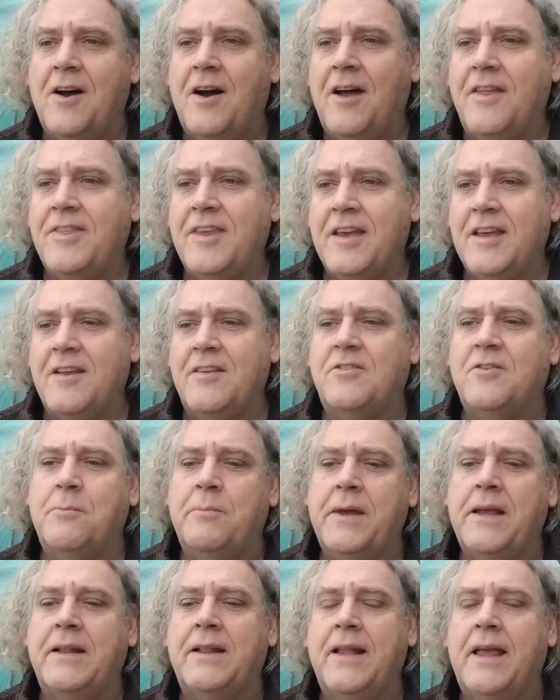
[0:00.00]
I think it's a
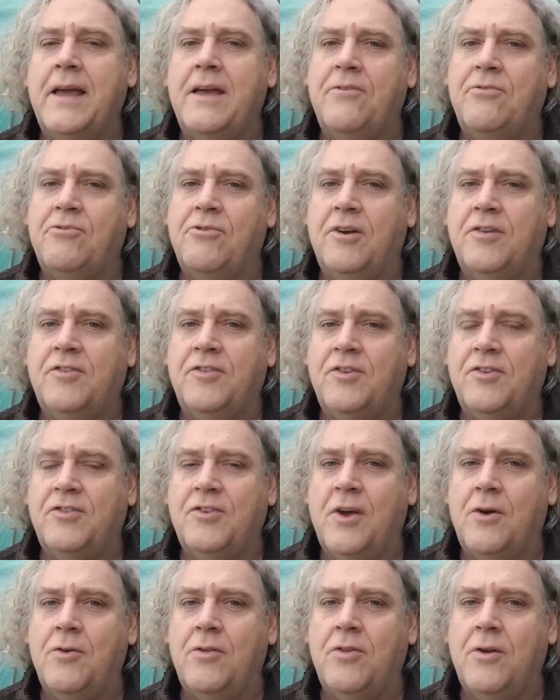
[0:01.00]
bit late for us to
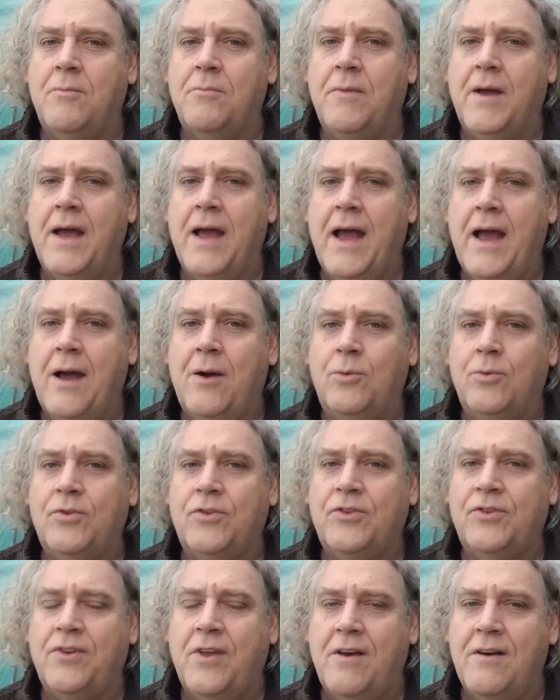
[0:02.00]
sow them
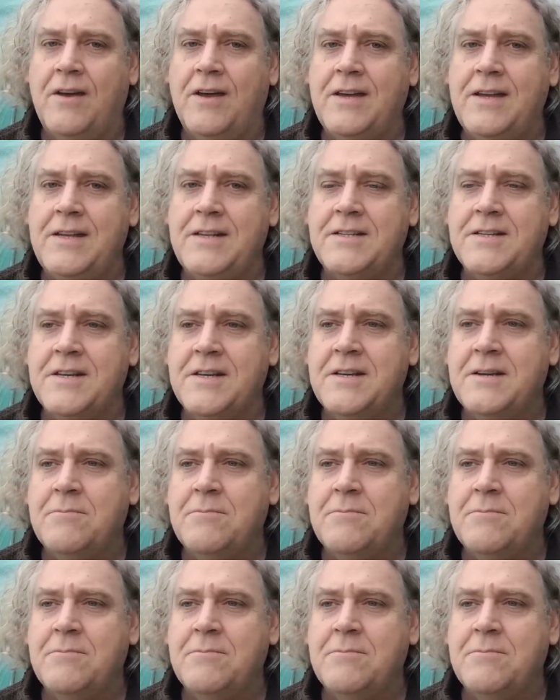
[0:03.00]
outside,